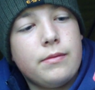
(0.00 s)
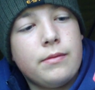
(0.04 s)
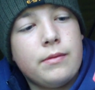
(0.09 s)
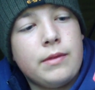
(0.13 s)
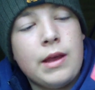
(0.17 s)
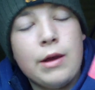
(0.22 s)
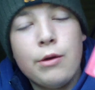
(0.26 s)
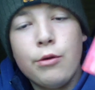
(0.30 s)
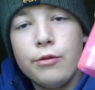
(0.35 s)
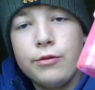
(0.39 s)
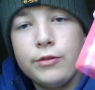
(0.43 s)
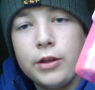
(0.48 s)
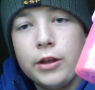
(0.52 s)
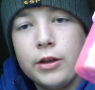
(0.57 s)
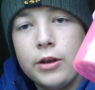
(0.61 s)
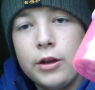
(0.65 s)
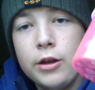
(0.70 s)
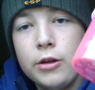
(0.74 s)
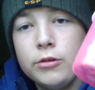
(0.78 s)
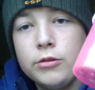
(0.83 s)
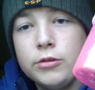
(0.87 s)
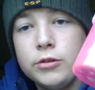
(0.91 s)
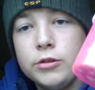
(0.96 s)
now I've done
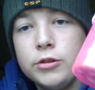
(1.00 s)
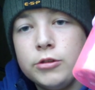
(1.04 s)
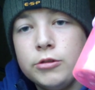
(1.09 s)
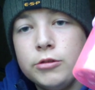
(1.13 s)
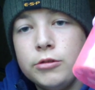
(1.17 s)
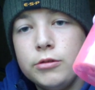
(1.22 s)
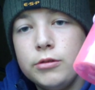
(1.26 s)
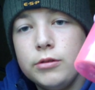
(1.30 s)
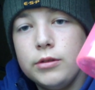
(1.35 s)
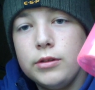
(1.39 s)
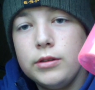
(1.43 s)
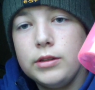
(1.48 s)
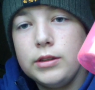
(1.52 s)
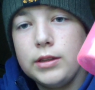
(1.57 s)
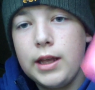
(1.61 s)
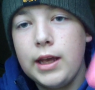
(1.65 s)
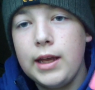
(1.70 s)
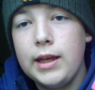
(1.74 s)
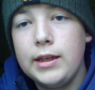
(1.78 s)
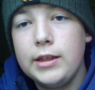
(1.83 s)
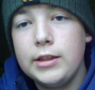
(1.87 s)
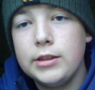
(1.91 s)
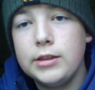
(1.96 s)
those 2
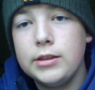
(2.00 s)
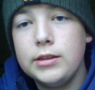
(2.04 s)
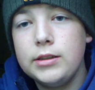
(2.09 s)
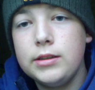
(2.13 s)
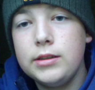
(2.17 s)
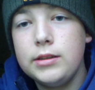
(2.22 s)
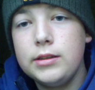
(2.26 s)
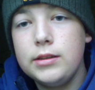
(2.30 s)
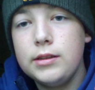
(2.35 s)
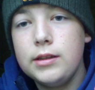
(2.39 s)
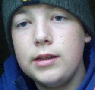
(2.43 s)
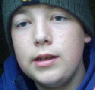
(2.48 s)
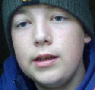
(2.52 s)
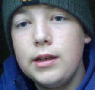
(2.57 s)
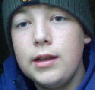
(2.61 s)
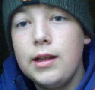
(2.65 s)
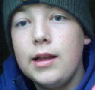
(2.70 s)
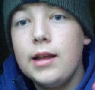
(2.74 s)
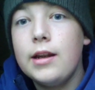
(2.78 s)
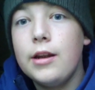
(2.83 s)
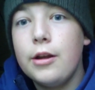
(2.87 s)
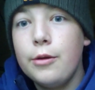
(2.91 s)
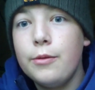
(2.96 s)
stages,
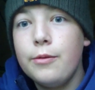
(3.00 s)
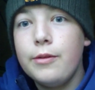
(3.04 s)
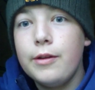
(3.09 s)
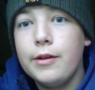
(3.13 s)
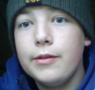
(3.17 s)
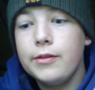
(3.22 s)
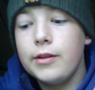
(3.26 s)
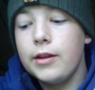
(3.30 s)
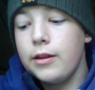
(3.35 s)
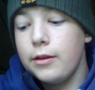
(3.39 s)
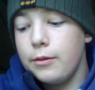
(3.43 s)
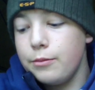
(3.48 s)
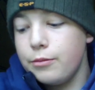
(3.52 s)
hopefully I've done them